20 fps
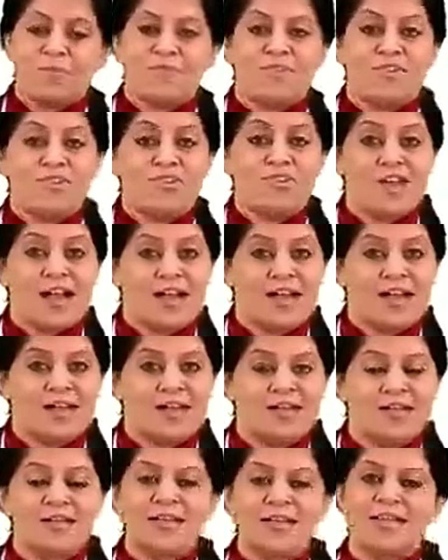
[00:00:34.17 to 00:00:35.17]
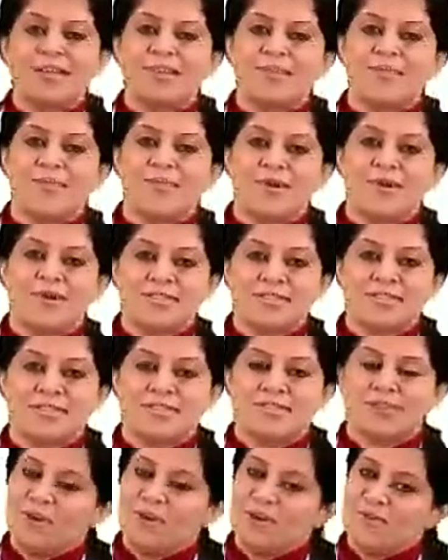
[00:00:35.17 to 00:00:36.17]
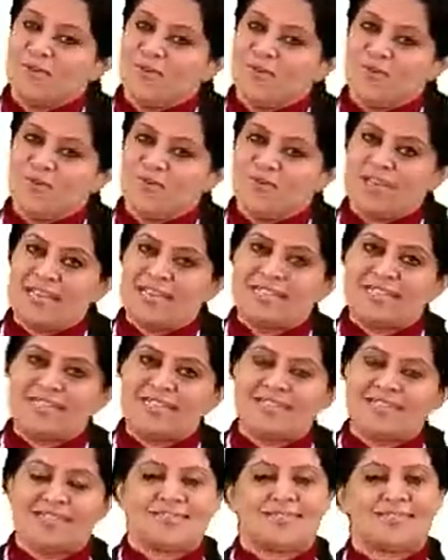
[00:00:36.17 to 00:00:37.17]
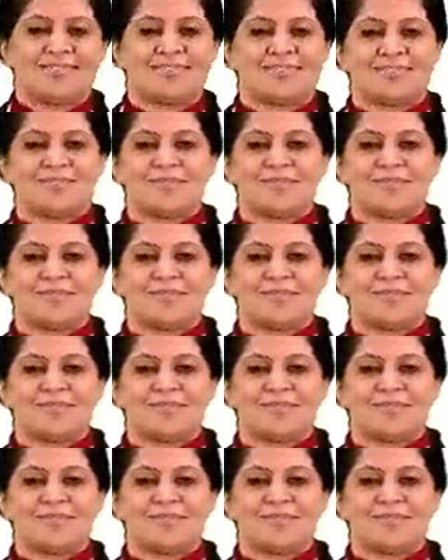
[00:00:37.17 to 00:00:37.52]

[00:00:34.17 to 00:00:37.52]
which occur in the process of oogenesis.